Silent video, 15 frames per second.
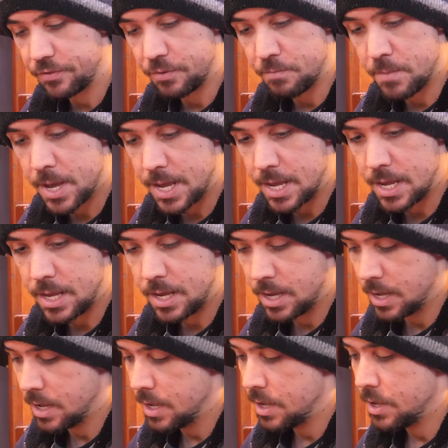for me,
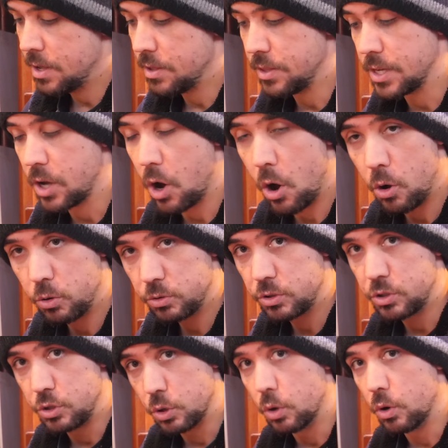the
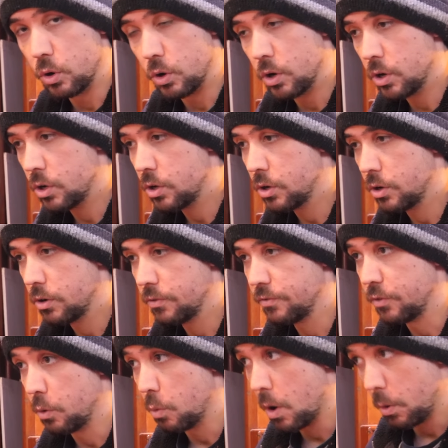old door
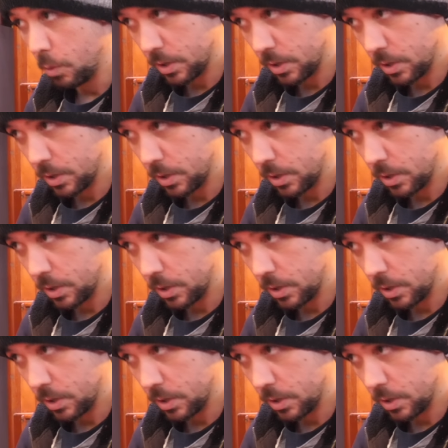for what